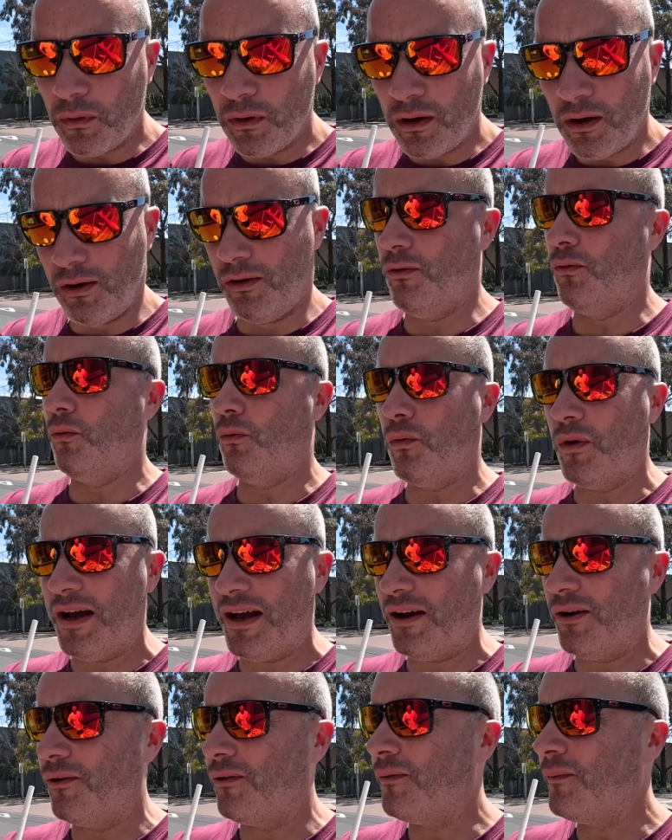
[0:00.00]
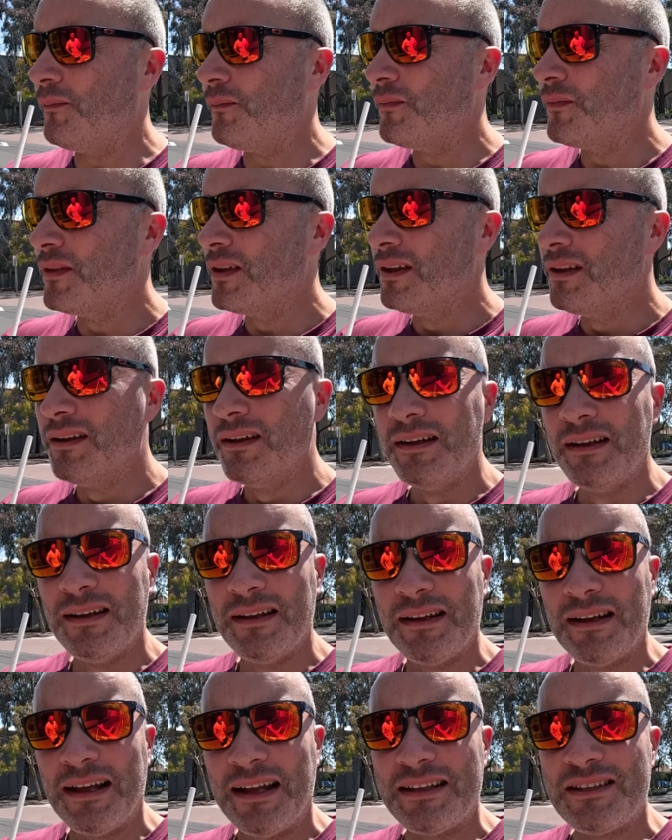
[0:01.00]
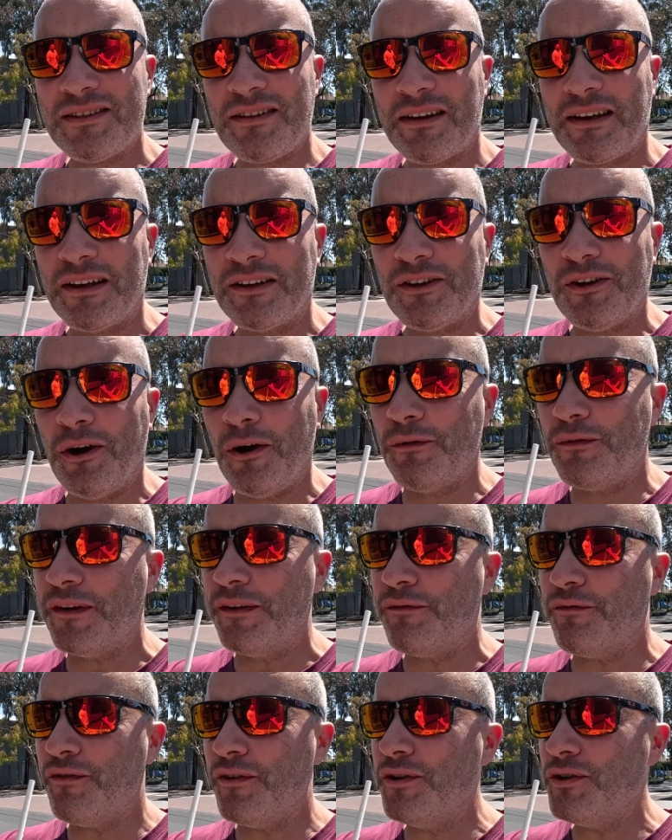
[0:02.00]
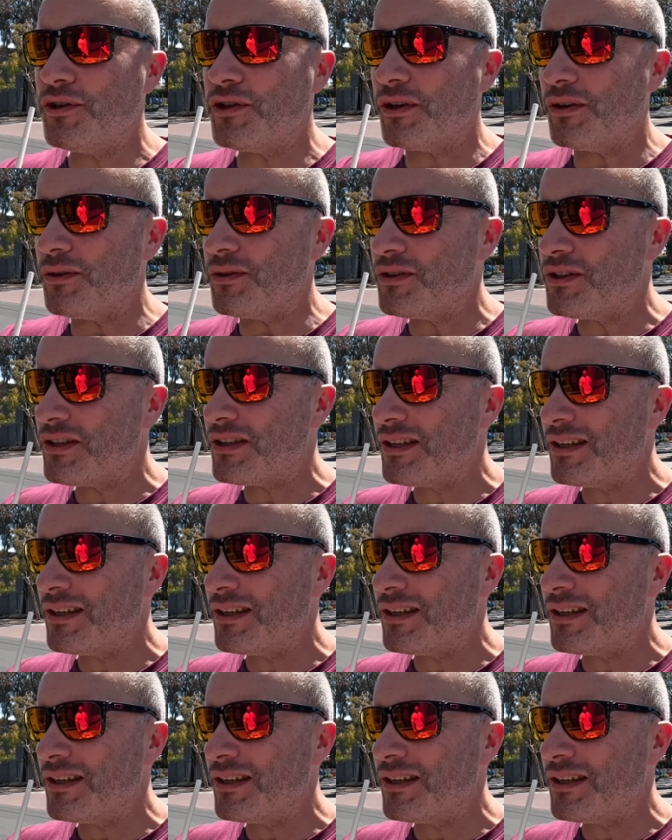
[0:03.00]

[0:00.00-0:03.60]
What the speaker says: Oh wow! It's like a coffee fruit juice.